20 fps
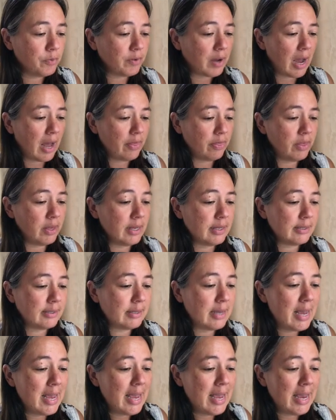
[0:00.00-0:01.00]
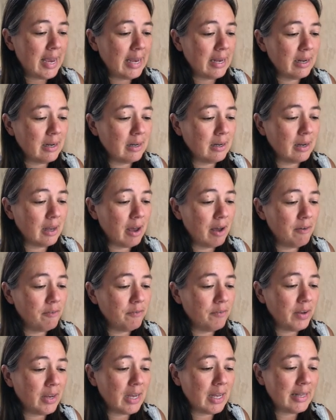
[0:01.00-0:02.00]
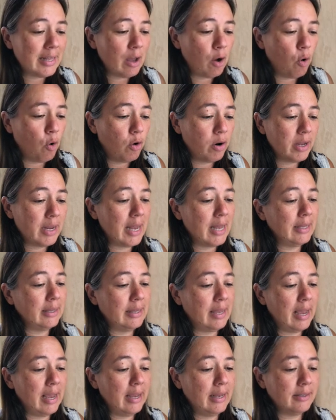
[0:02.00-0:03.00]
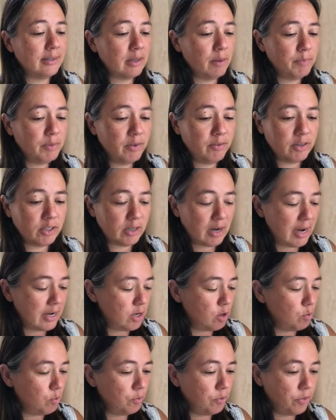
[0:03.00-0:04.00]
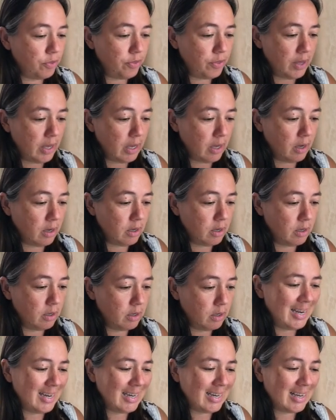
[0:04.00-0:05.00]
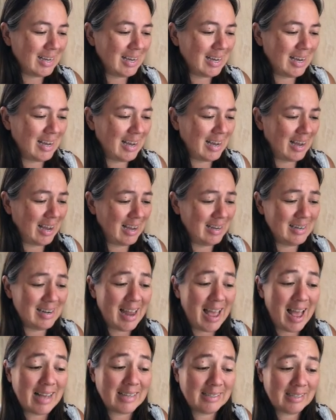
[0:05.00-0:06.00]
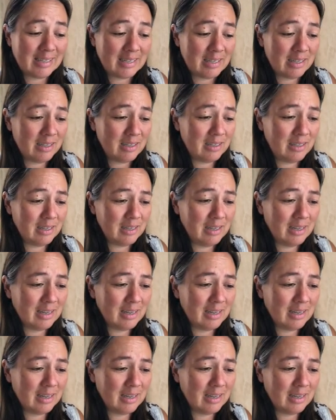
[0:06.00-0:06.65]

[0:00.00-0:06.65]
we've got this in Villa de Oriente subdivision. I don't think in Kanasin?